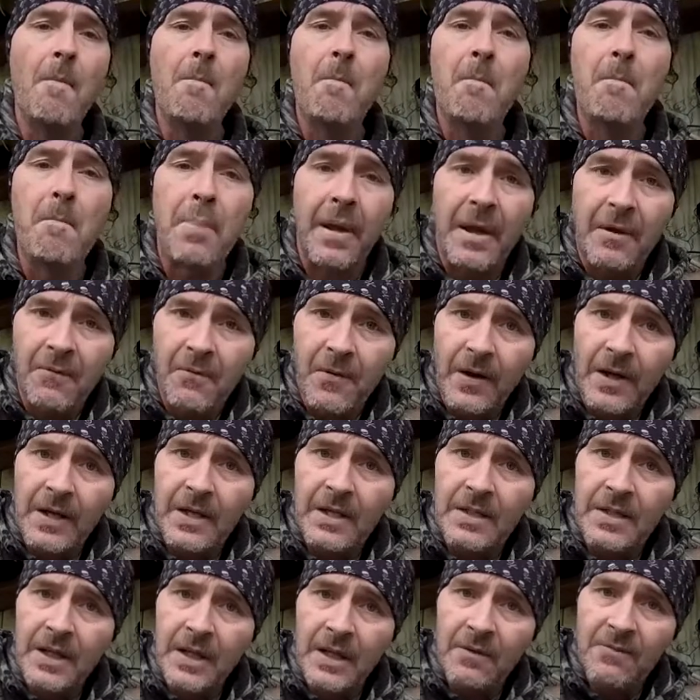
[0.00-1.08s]
Big fucking
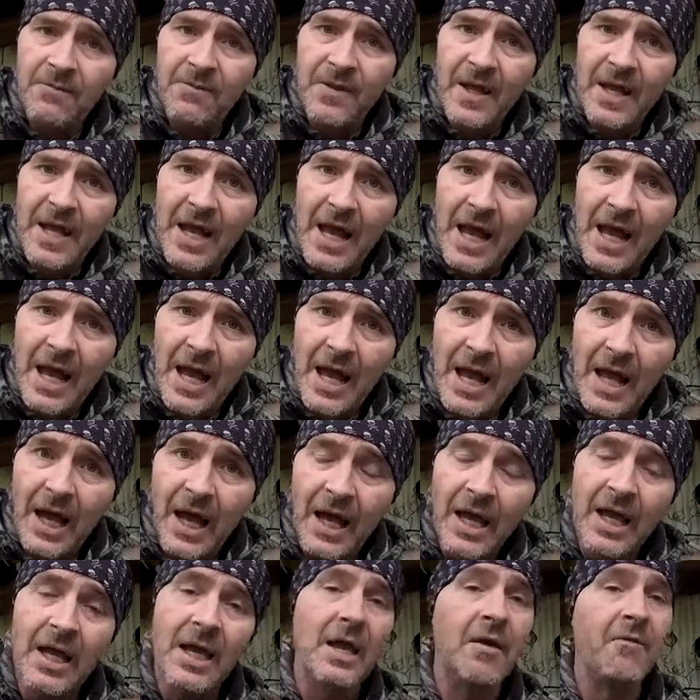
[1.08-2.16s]
deal if they are.
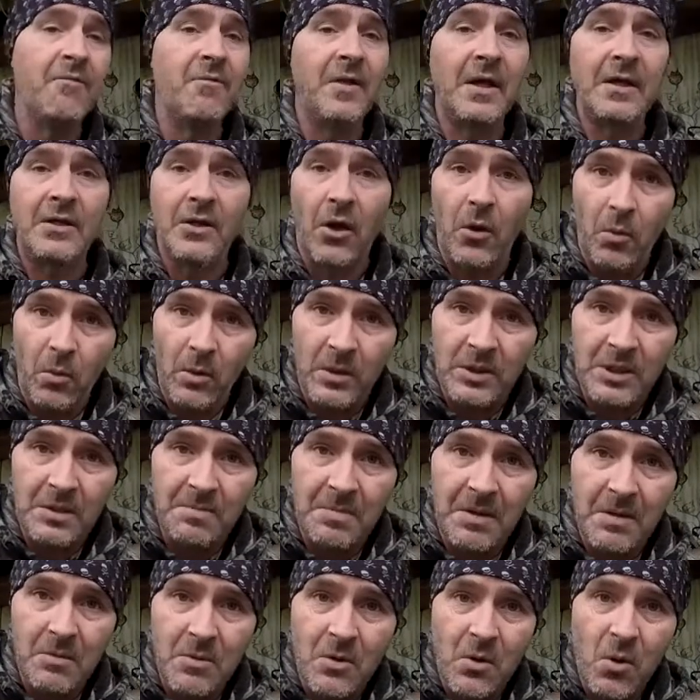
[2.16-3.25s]
If they don't want to be
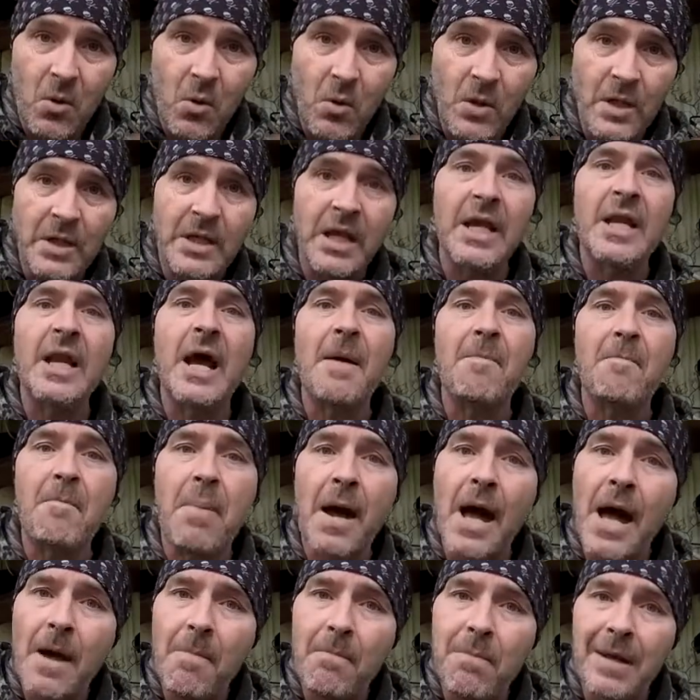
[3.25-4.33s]
recorded in a
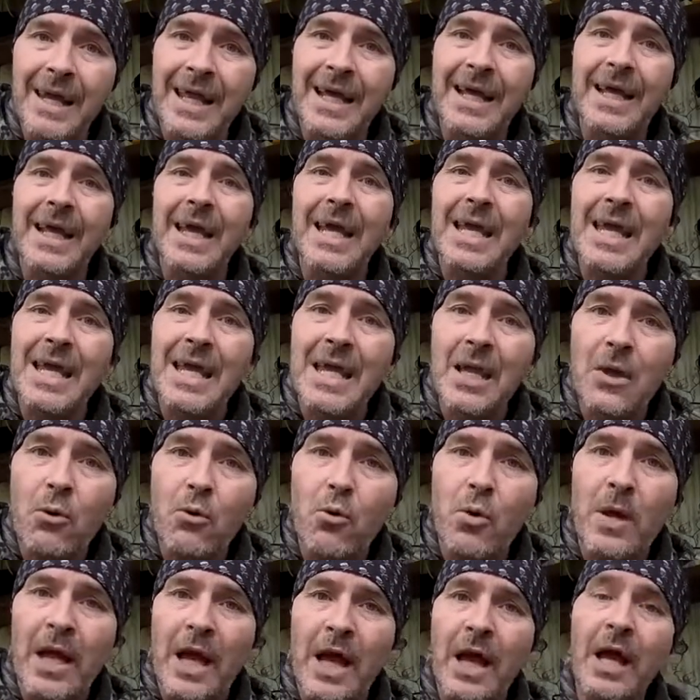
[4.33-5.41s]
public
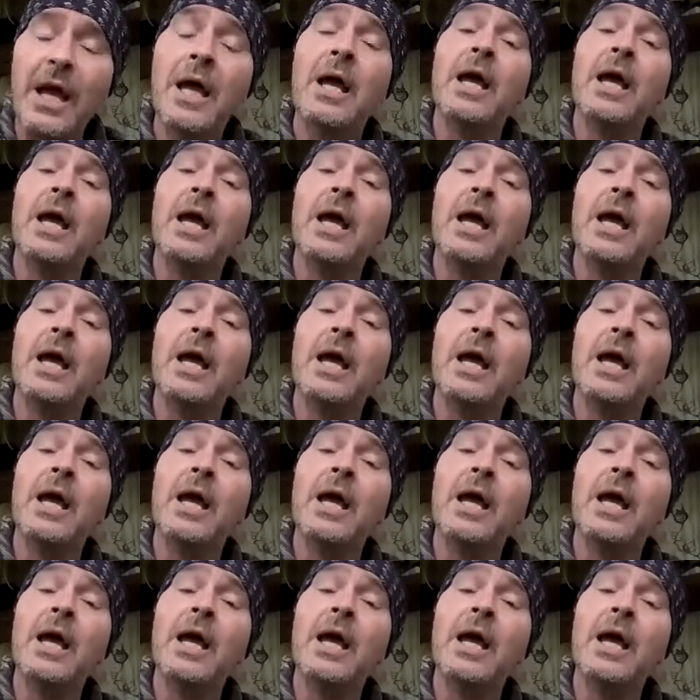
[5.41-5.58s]
area,